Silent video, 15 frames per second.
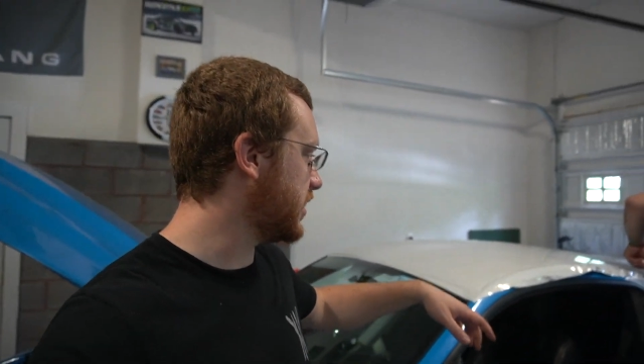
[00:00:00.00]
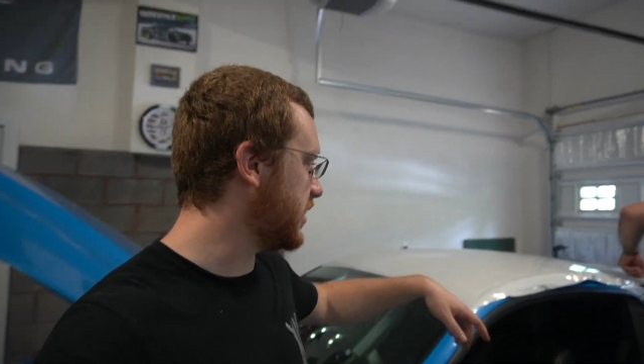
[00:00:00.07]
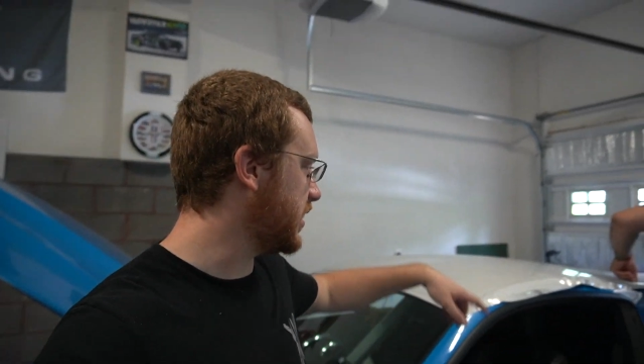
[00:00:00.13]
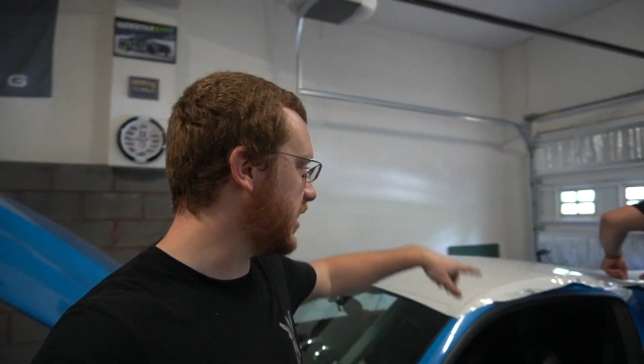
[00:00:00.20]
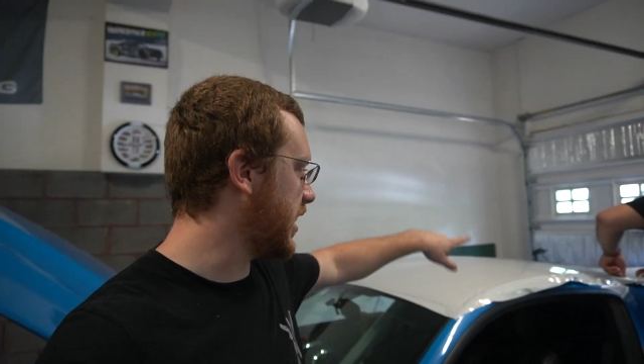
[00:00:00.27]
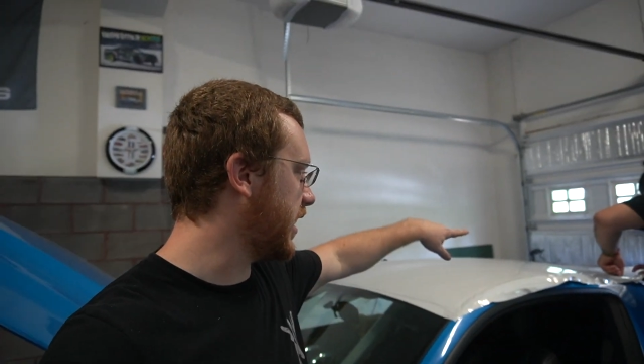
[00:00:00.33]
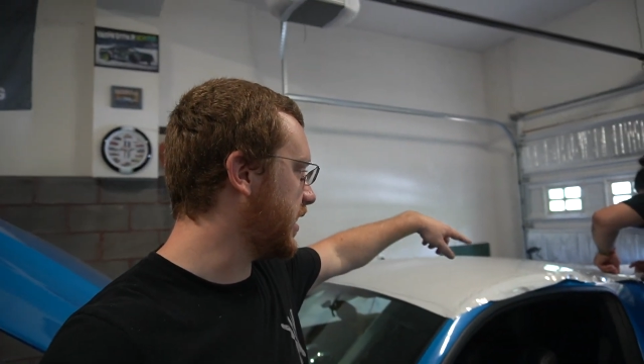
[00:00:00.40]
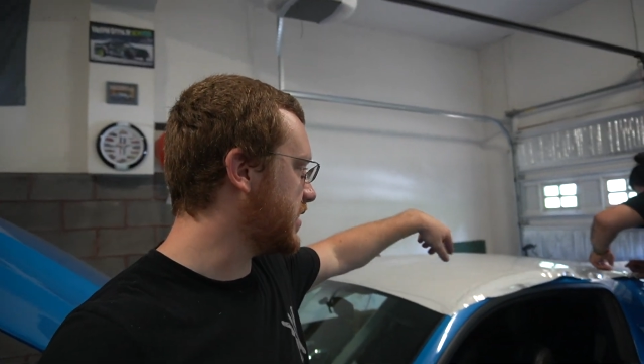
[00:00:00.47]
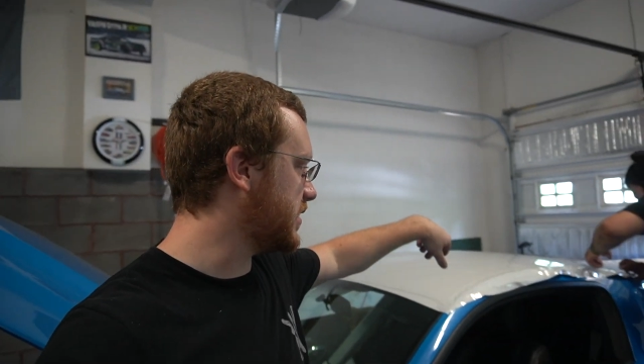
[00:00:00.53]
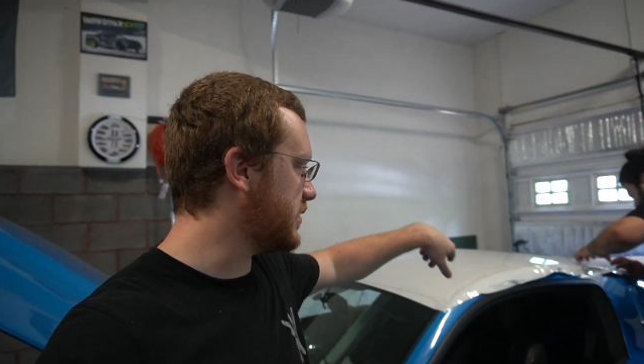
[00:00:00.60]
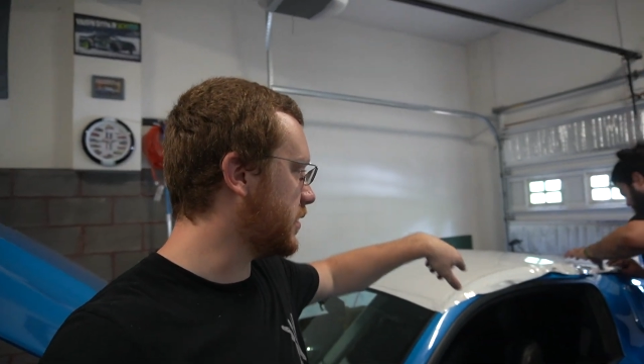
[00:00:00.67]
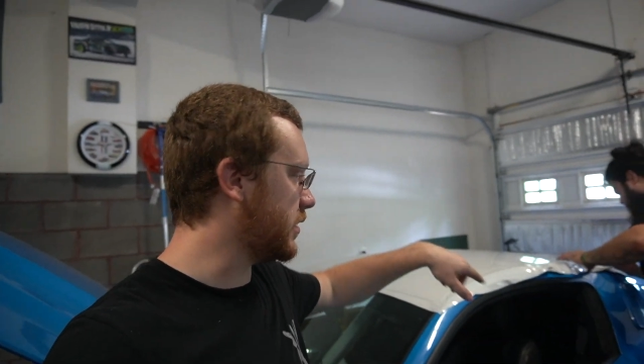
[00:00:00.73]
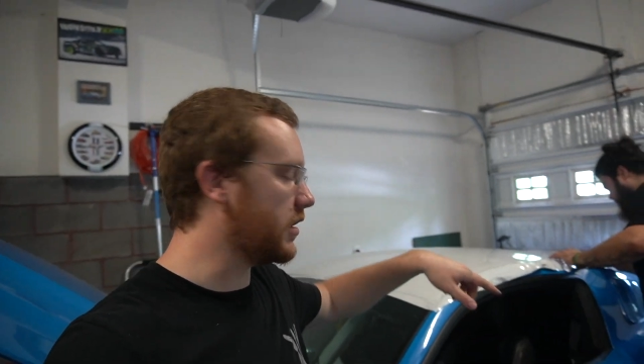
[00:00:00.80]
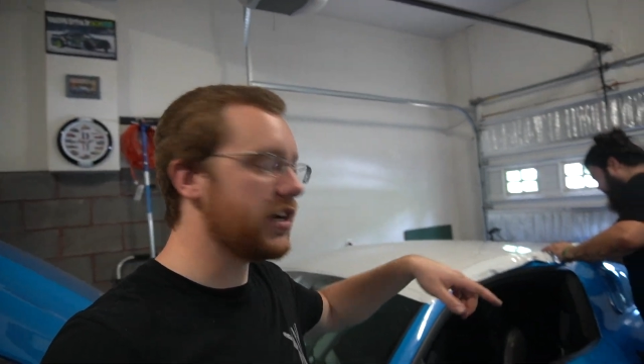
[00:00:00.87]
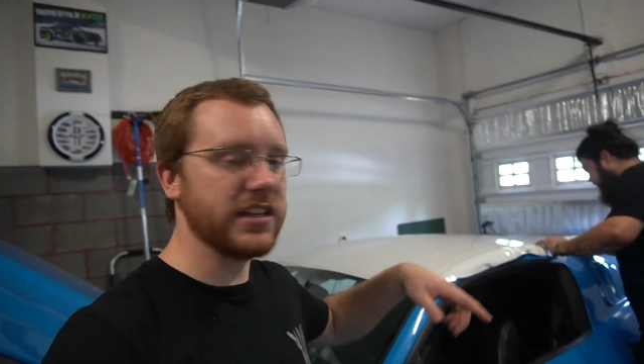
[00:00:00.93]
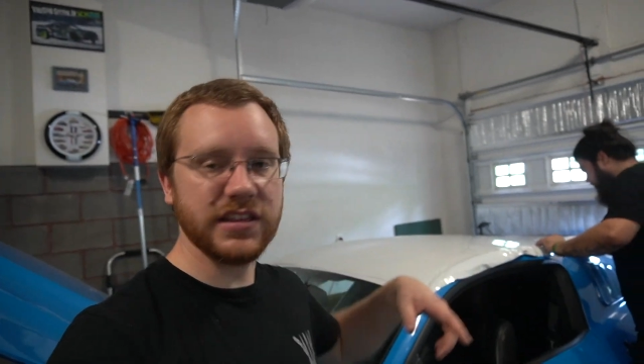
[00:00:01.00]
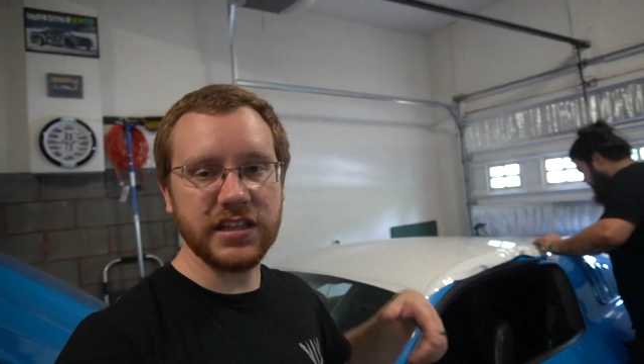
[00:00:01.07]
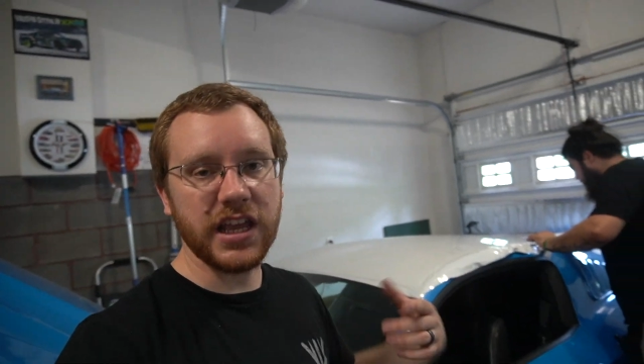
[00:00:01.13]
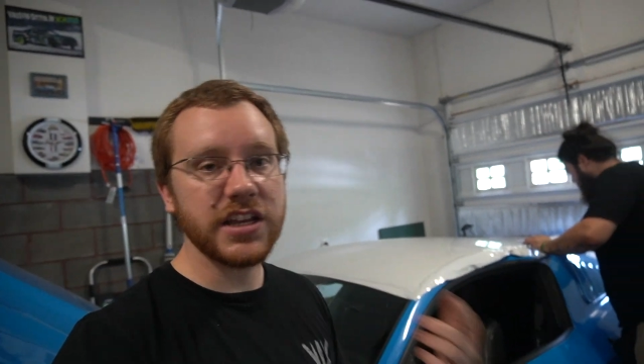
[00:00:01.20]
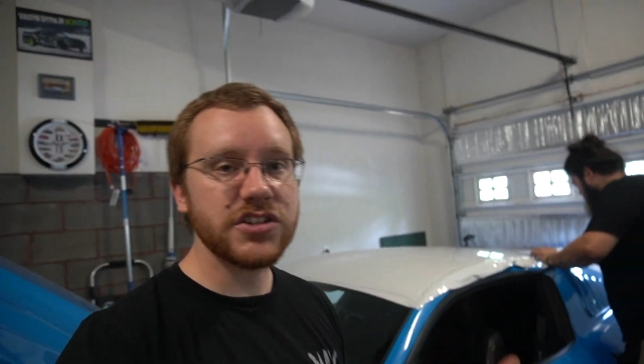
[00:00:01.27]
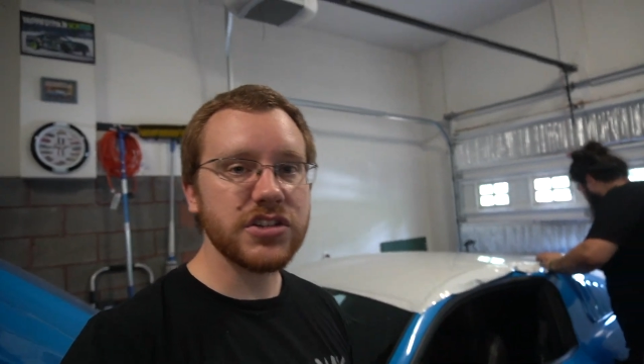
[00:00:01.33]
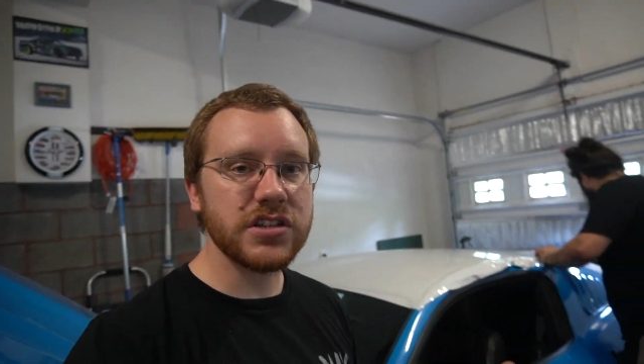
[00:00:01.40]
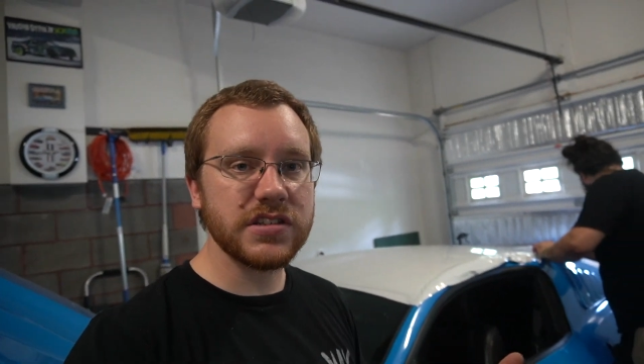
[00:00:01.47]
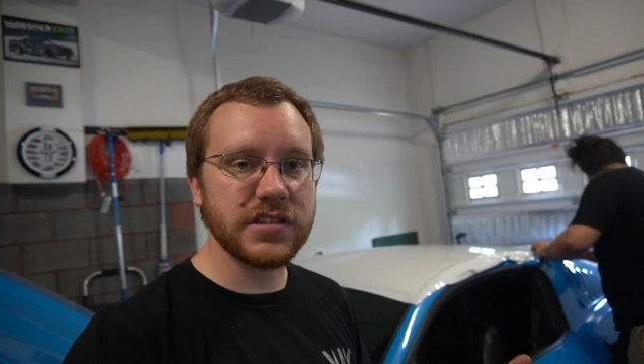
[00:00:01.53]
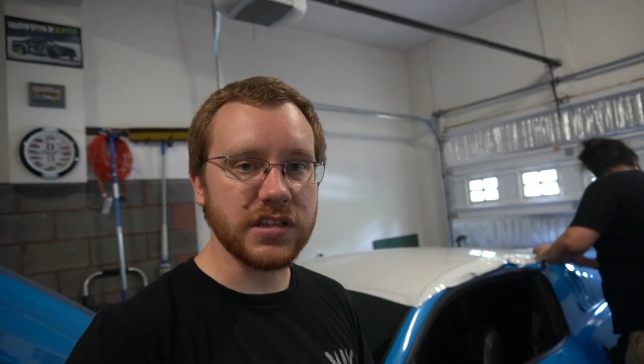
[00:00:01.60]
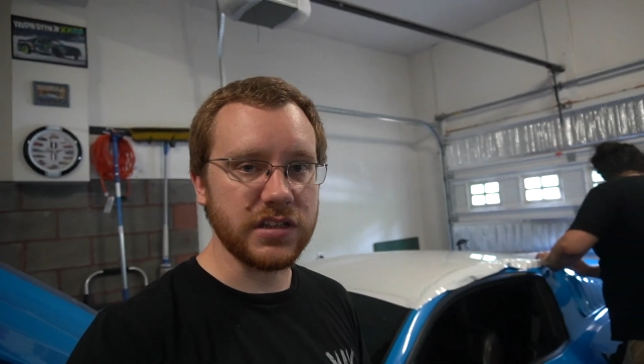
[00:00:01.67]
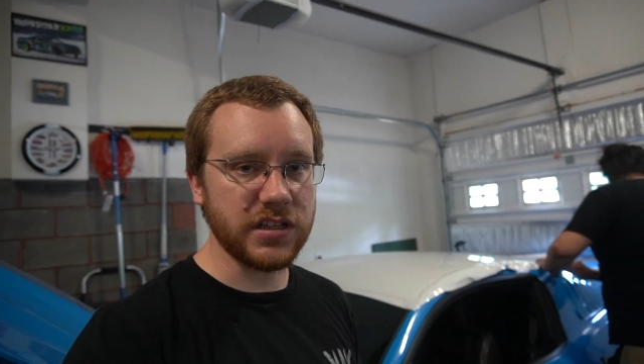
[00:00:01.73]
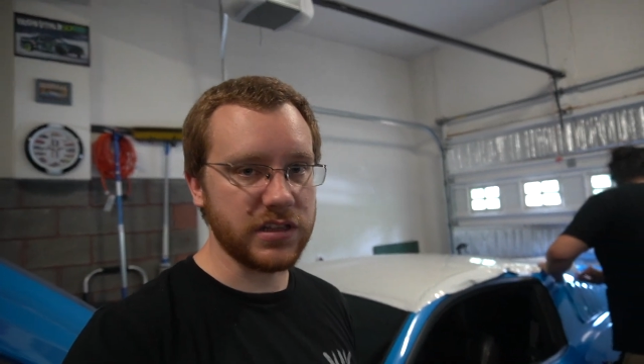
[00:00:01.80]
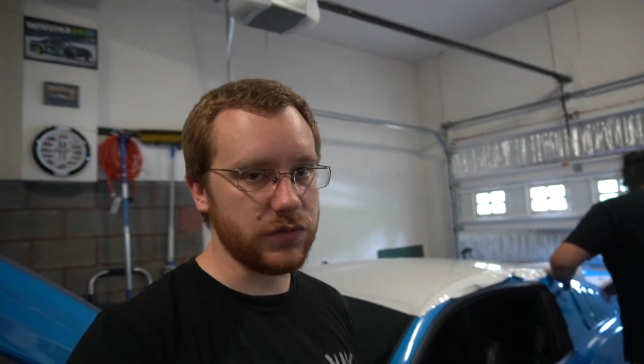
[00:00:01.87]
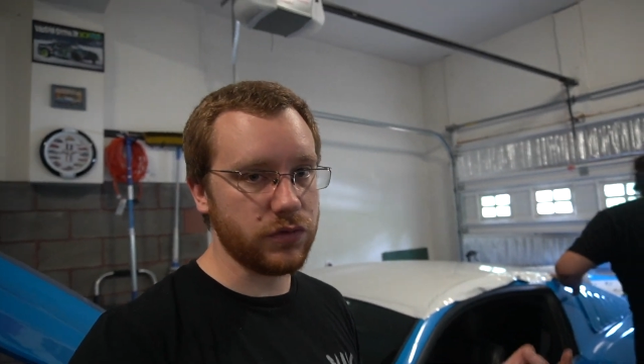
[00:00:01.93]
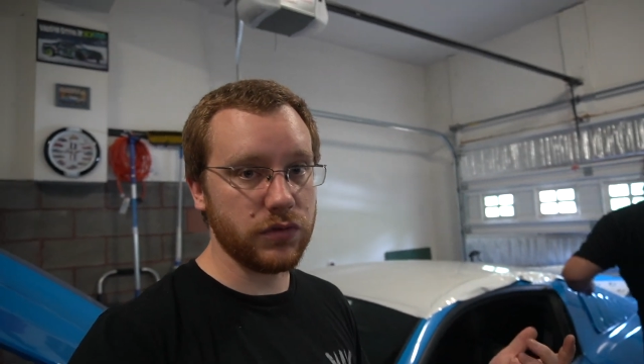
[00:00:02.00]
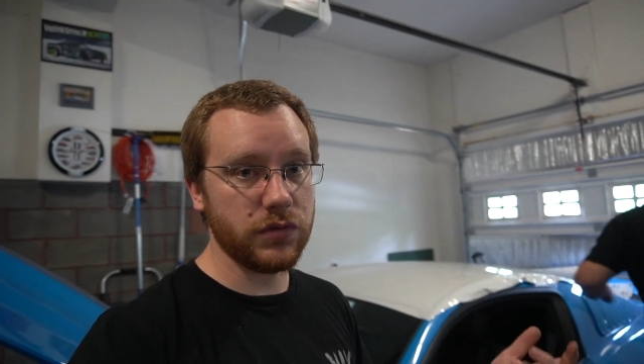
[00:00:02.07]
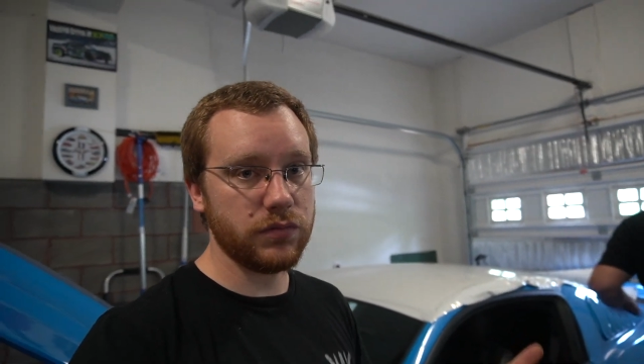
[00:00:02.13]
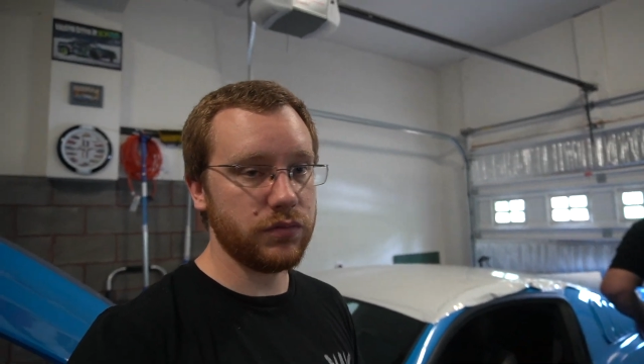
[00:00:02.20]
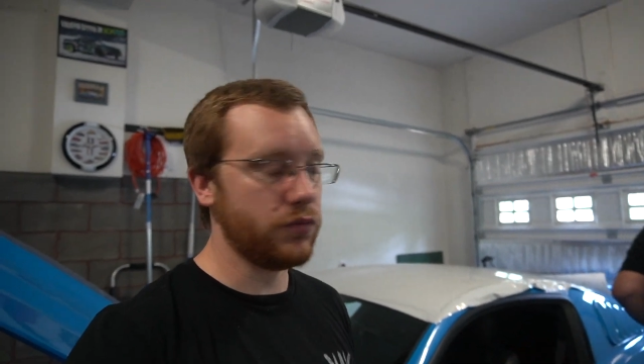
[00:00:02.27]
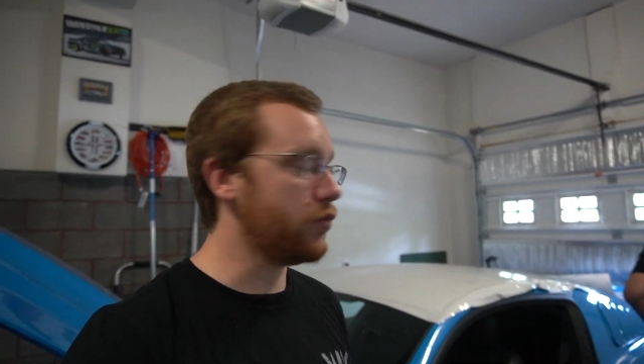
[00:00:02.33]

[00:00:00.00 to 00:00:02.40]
And then I guess he's going to cut the edges and then the